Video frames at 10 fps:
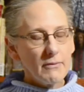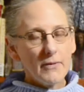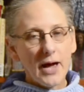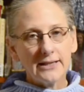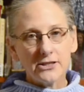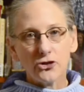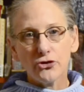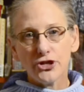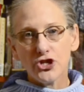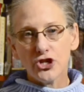as a
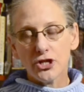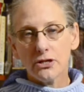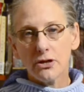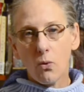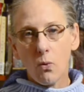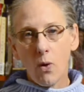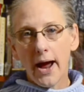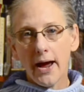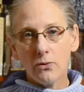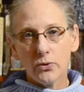Christian,
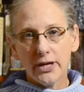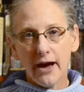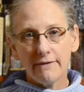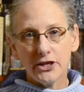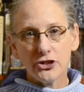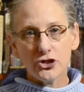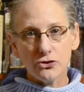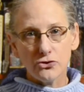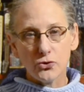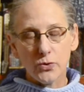why I would have
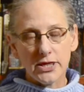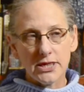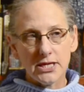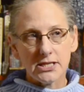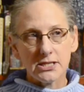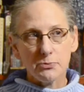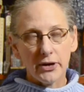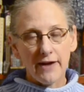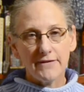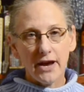issues with this, but
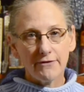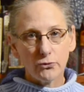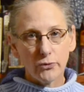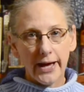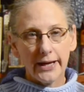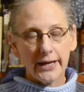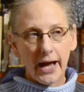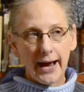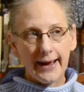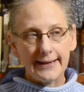I've never read it.
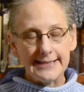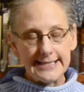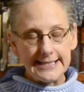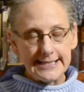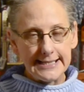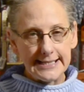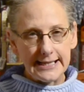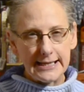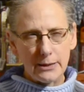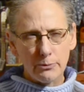I did
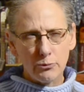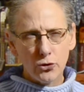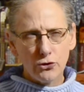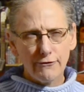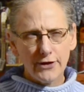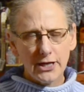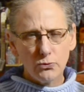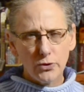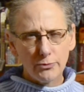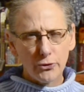see the movie
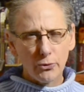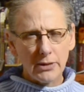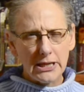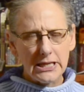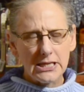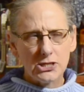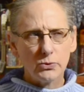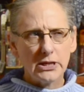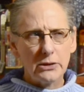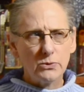with Prometheus
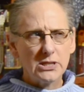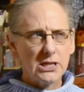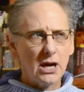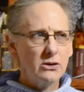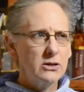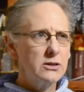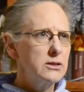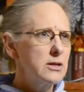when he was younger.